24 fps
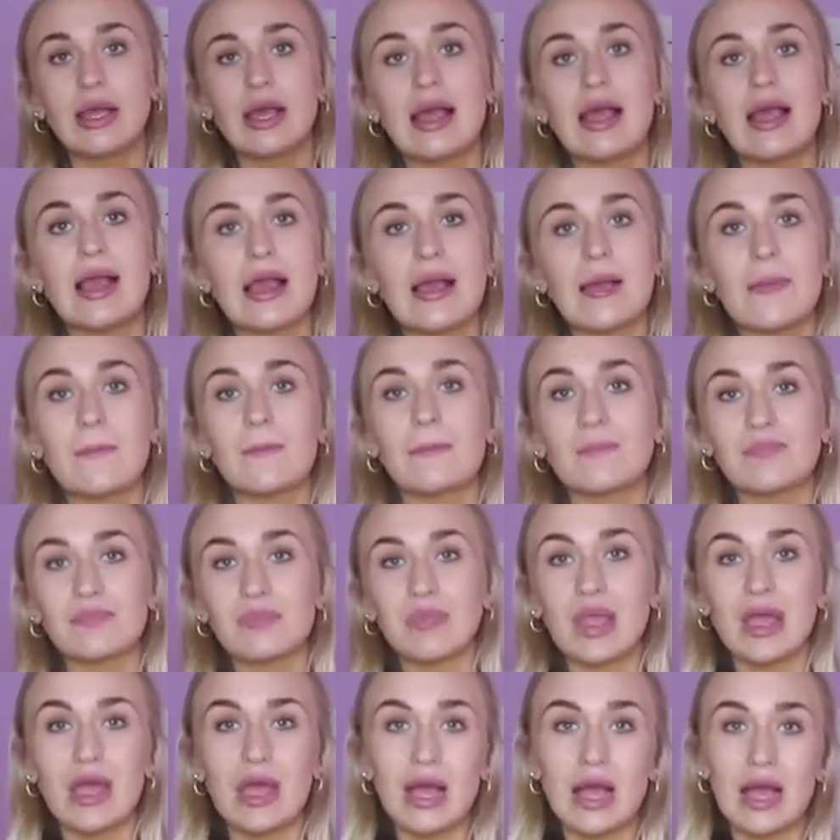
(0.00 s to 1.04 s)

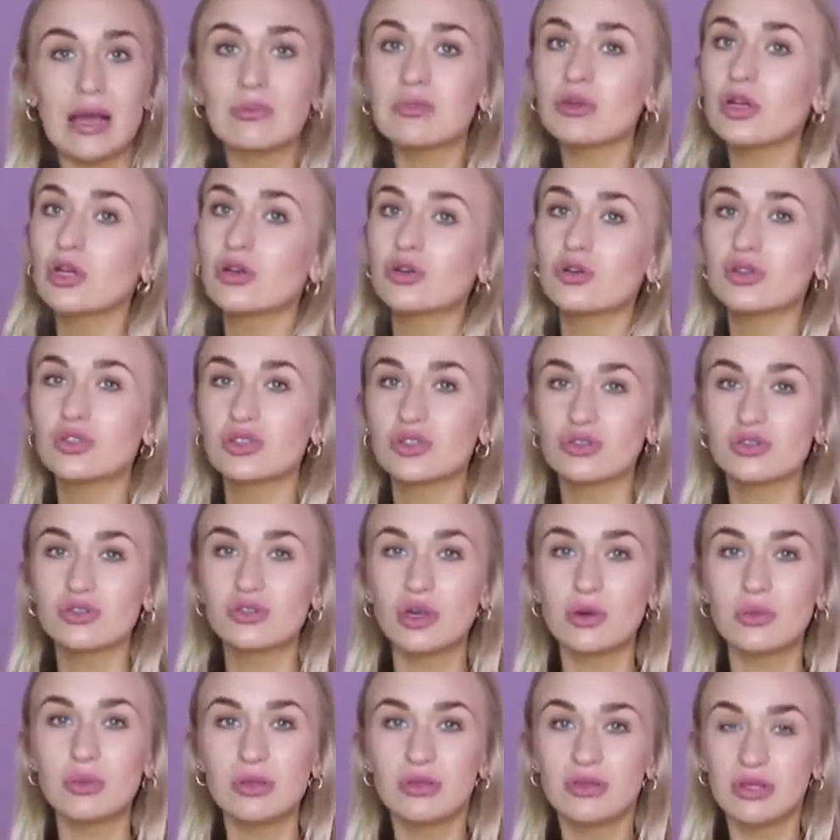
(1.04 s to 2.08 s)
Um, I'm going to order a
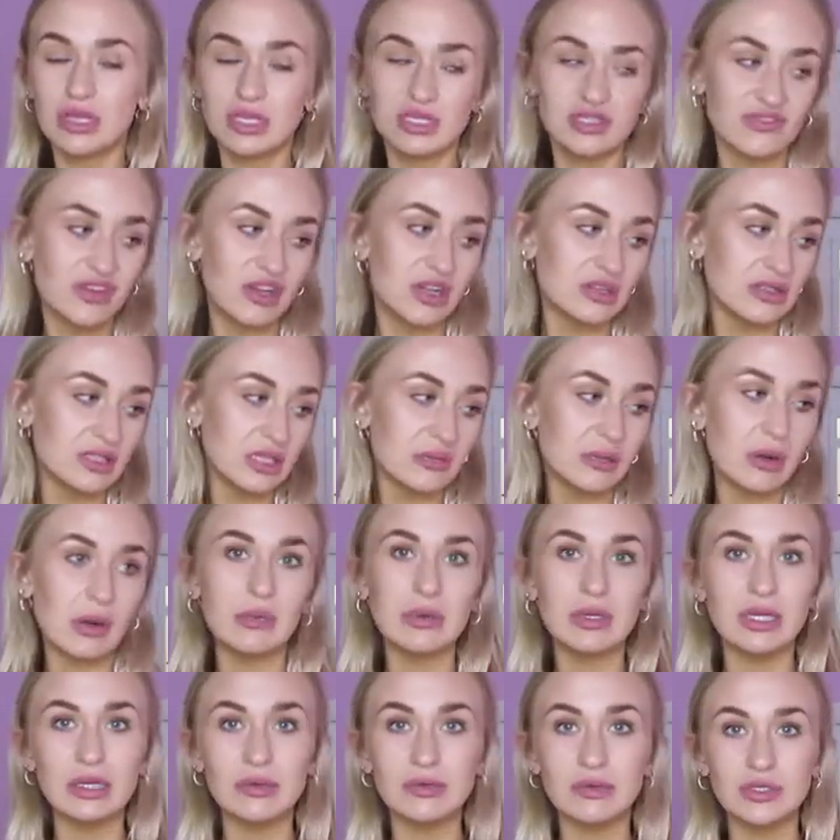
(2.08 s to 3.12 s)
couple of those for holiday
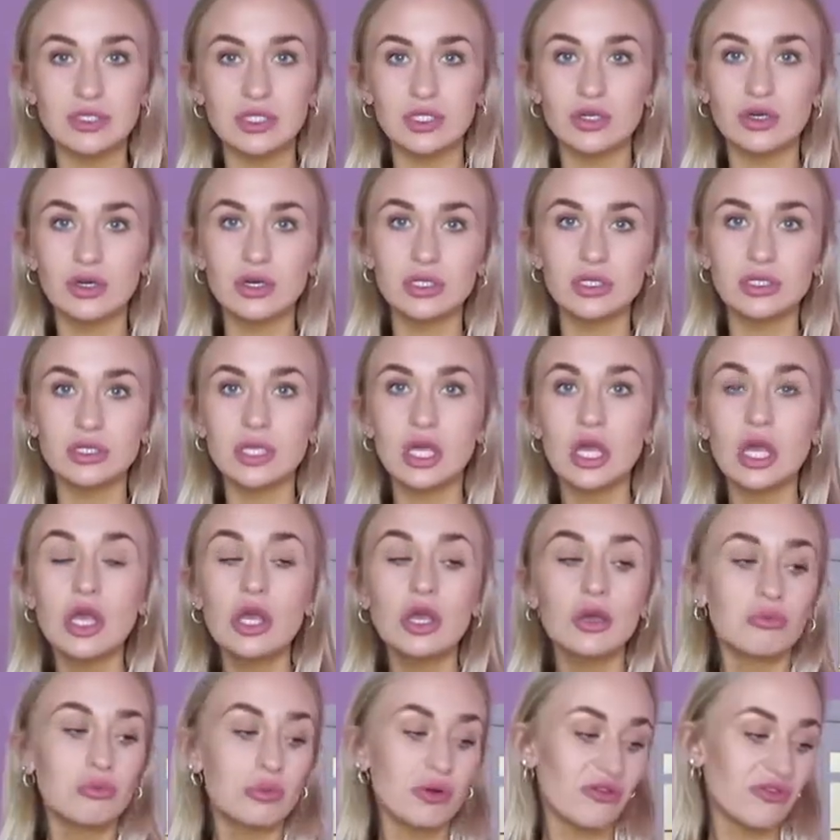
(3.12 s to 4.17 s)
probably with shorts.
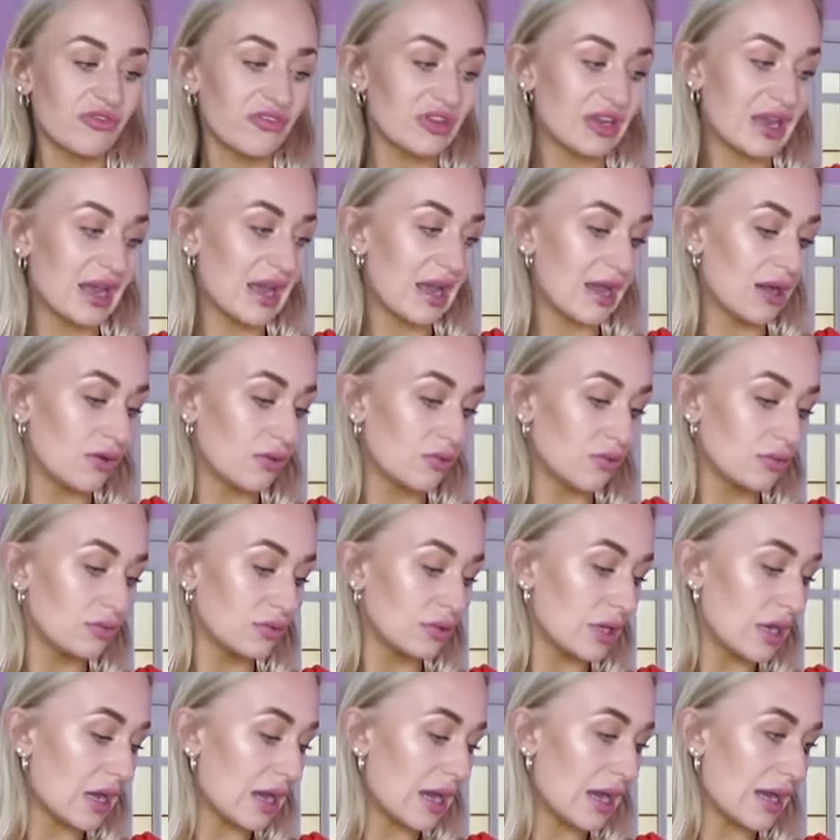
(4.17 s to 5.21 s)
But for now,
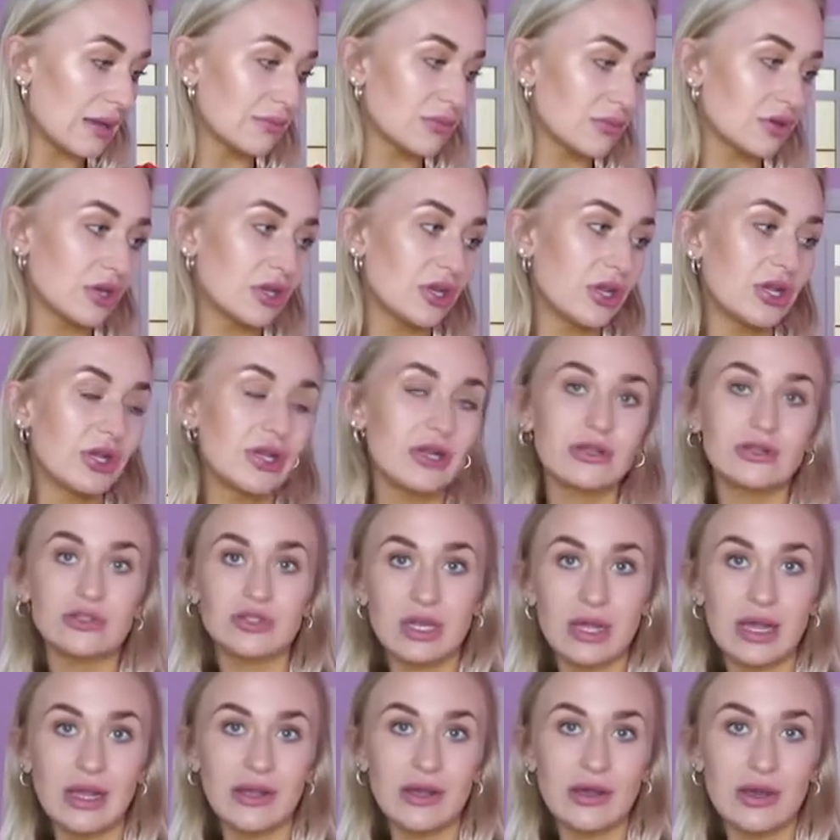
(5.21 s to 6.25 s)
I'm going to
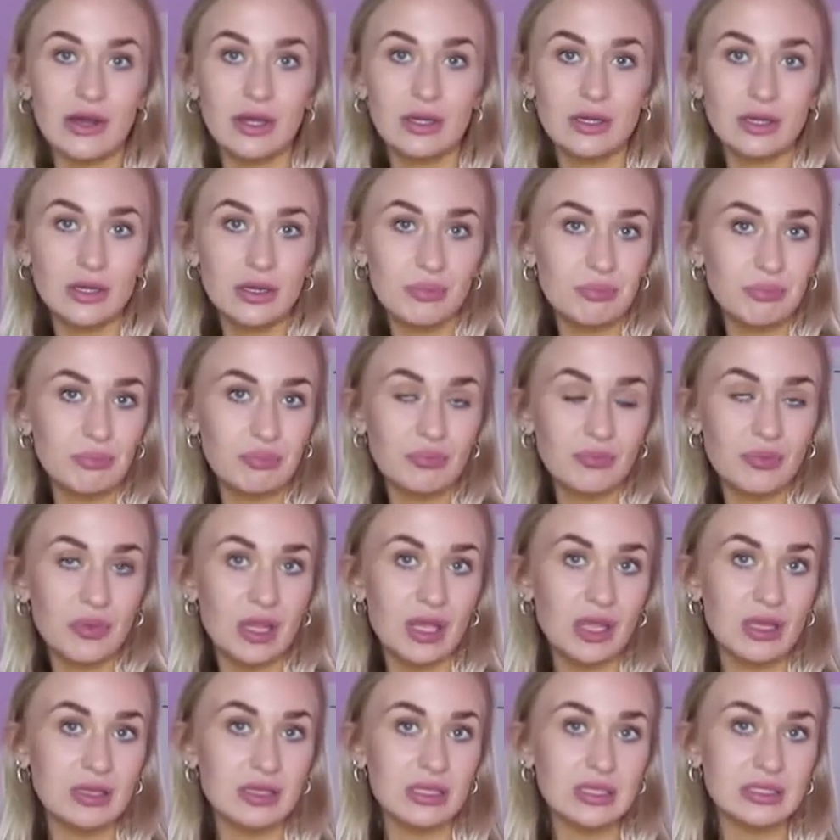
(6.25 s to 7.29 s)
try on
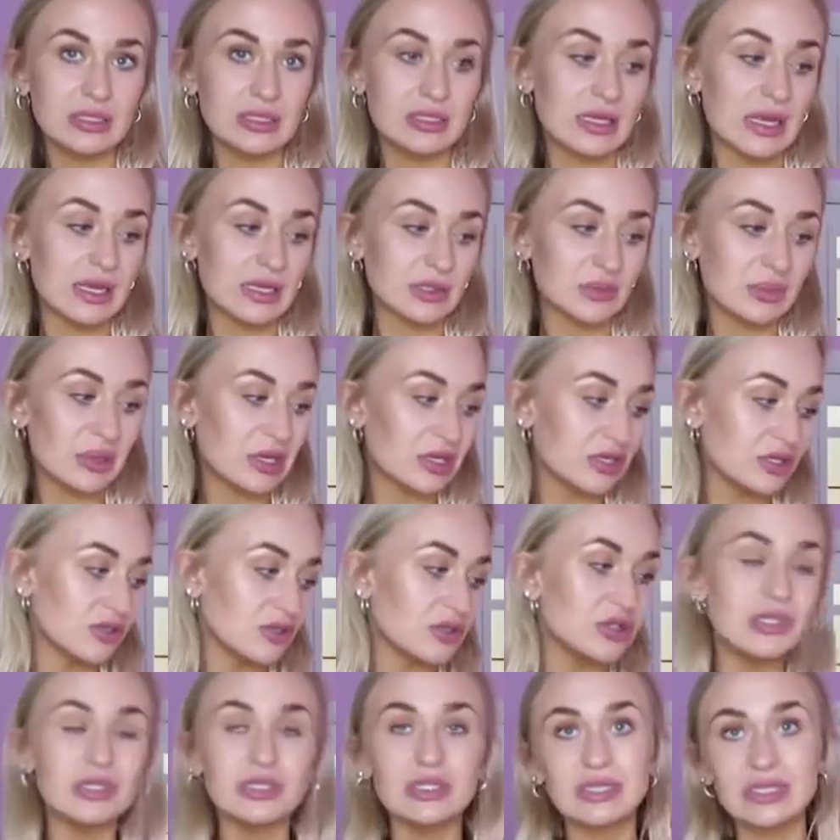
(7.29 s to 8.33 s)
this next pair of
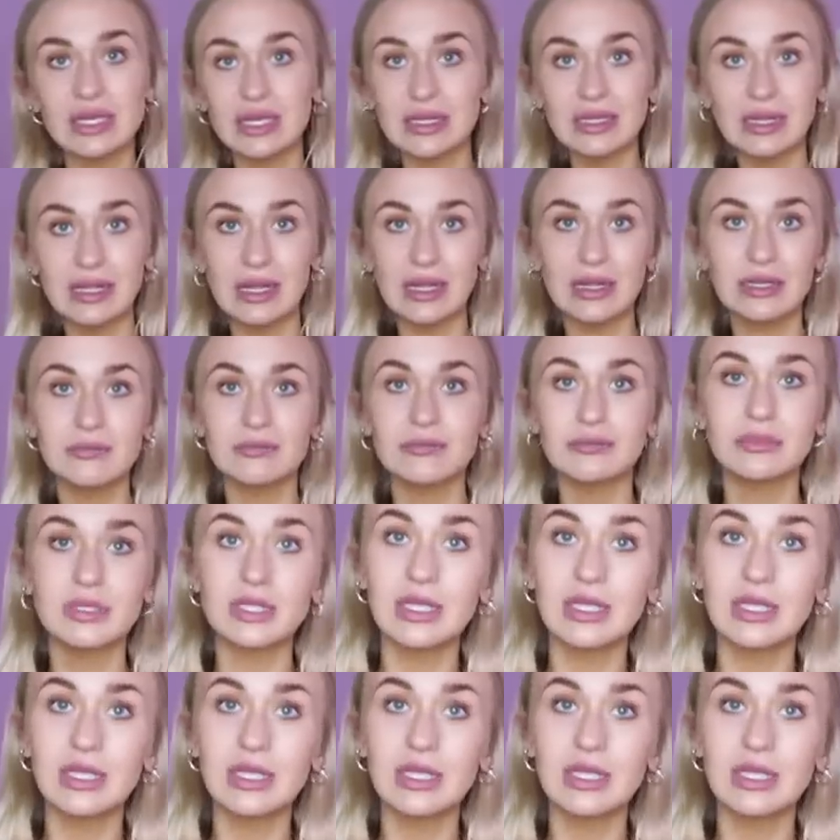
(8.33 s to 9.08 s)
shorts and then